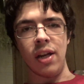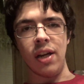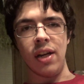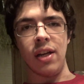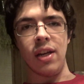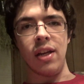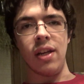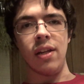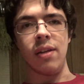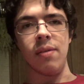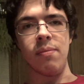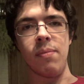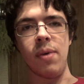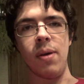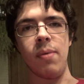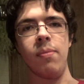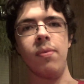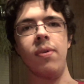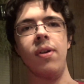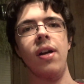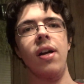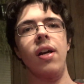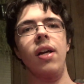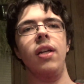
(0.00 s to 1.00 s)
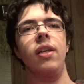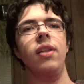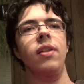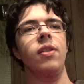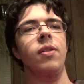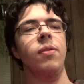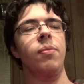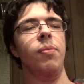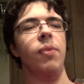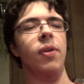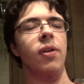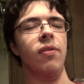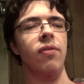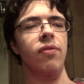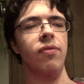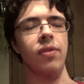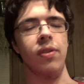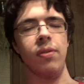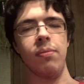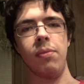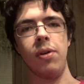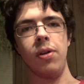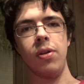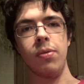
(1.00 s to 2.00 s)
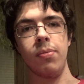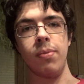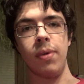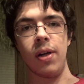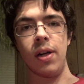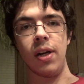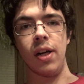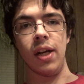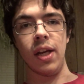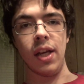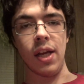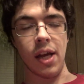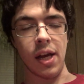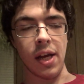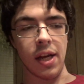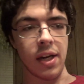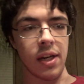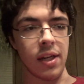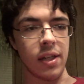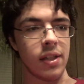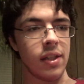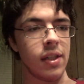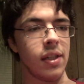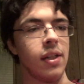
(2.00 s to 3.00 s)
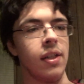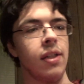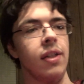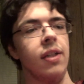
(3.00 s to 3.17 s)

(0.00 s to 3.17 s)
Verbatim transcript: I need to memorize, but for the most part I got it.